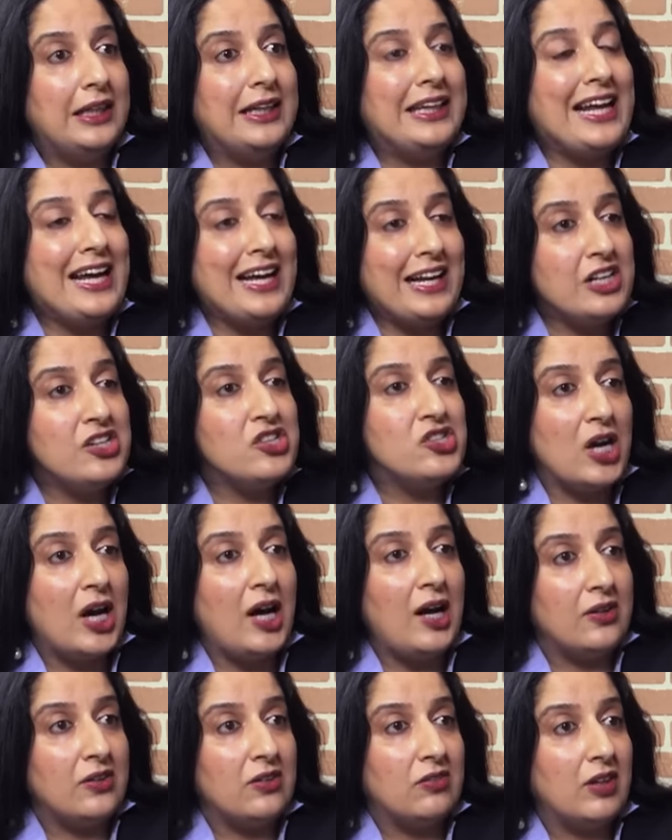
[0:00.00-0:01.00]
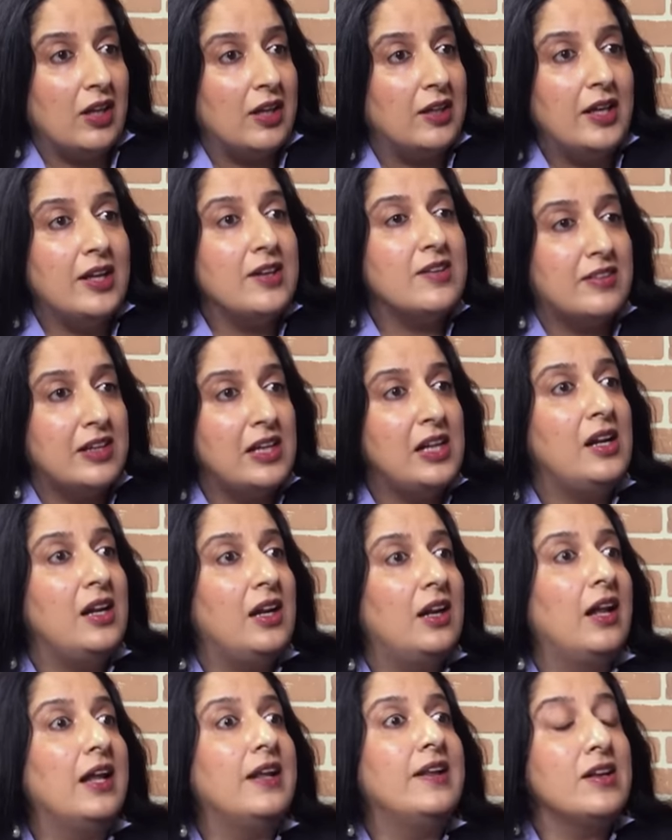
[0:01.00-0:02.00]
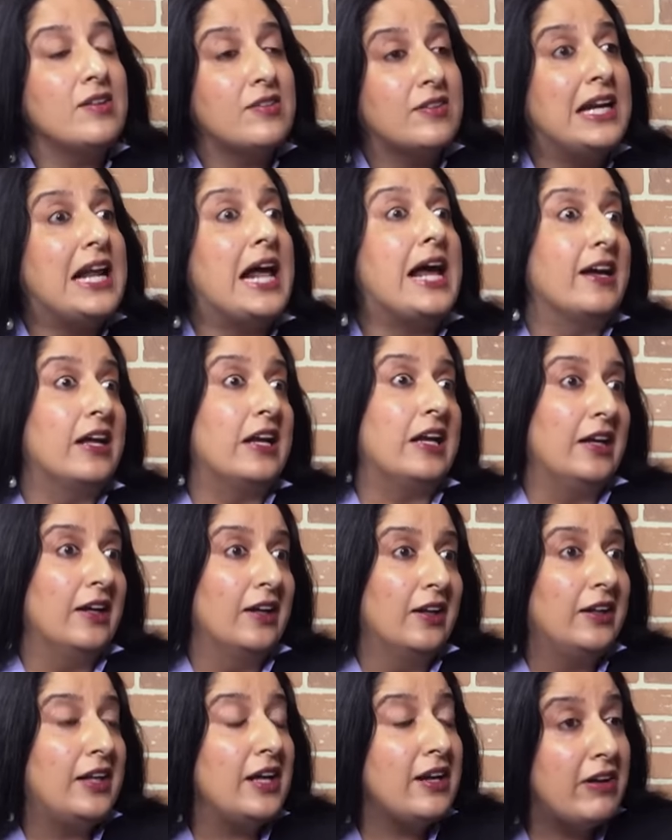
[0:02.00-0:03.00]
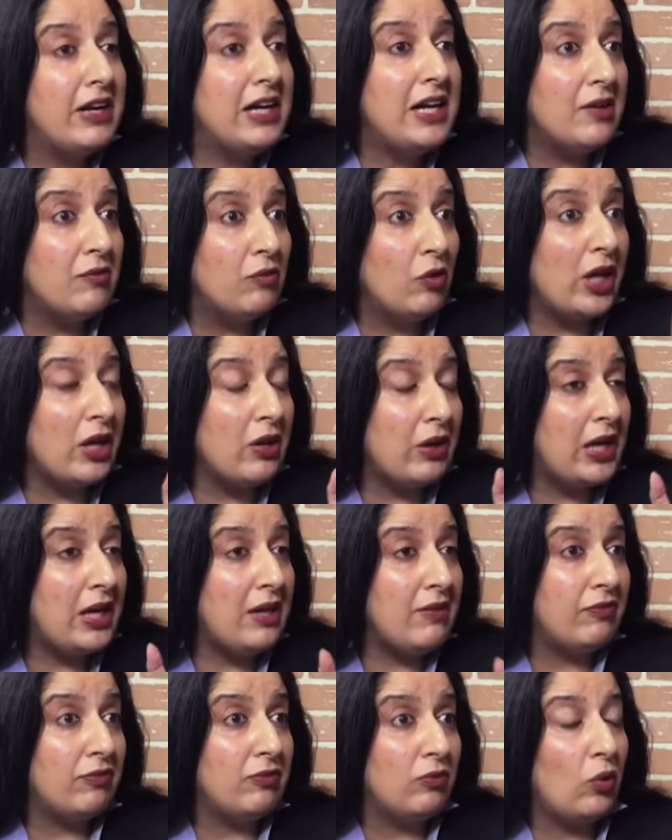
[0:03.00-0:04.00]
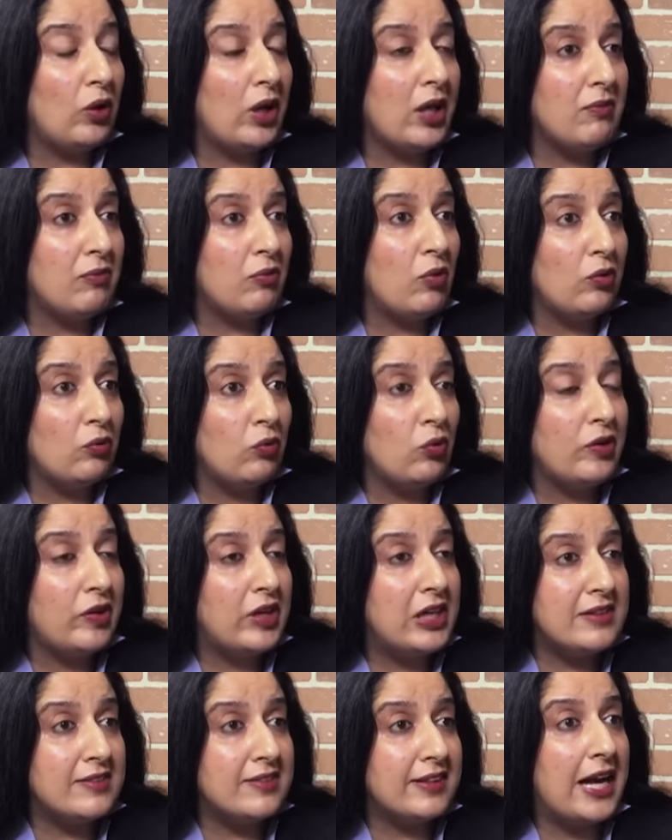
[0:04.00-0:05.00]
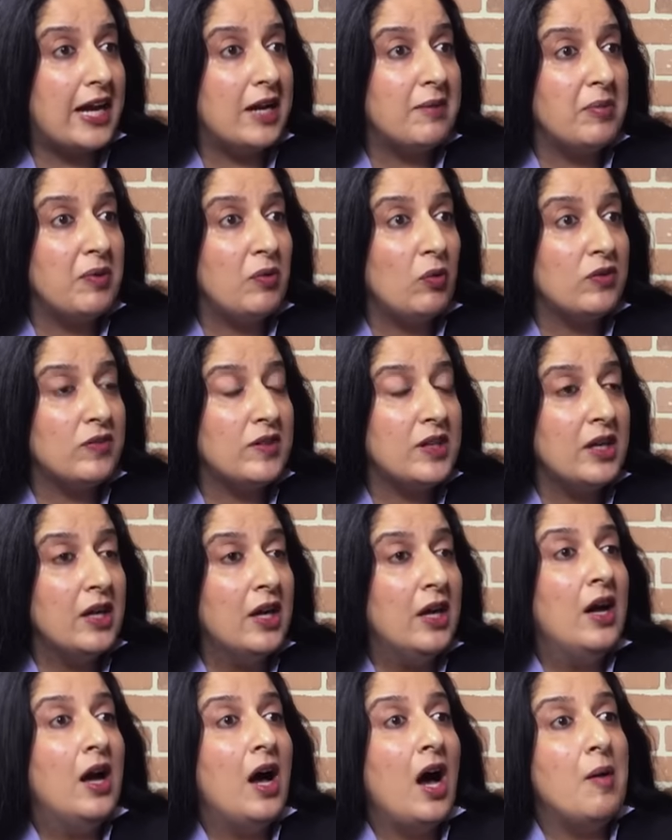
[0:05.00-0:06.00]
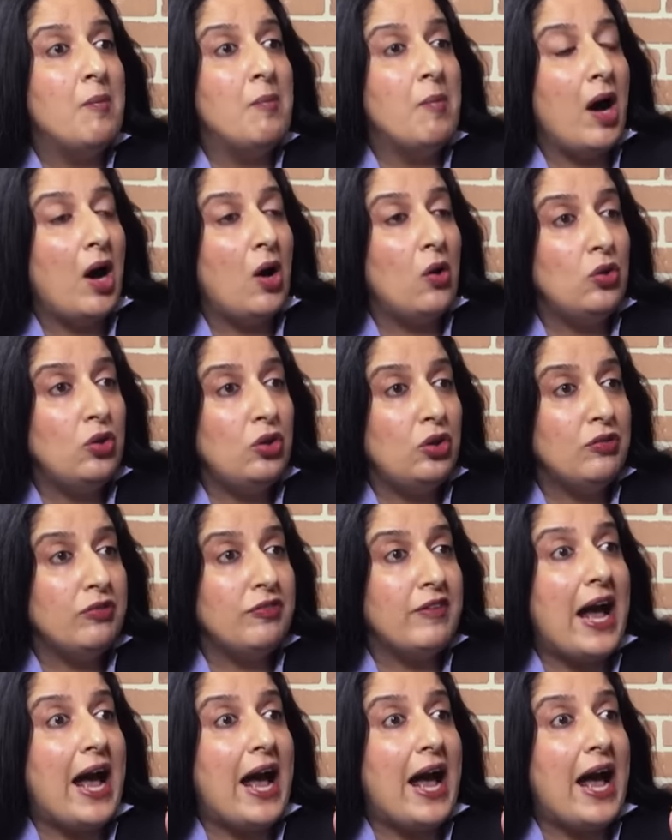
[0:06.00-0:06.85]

they are in charge and they are still and they are still angry. They really and what I really what I what, what really scared me was the amount of